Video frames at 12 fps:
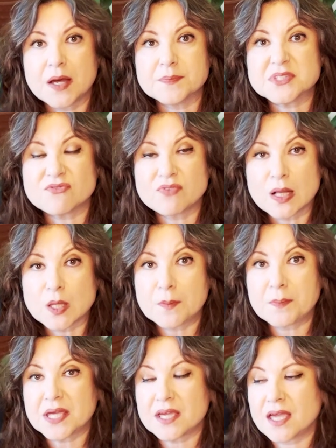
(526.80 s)

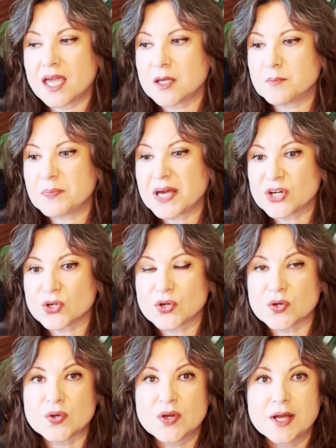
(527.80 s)
developing a
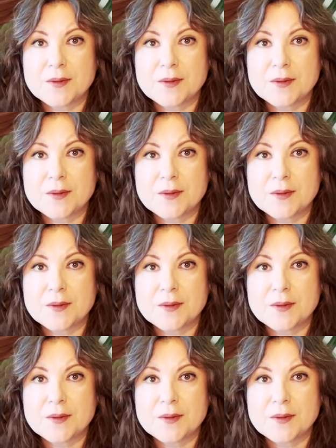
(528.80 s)
better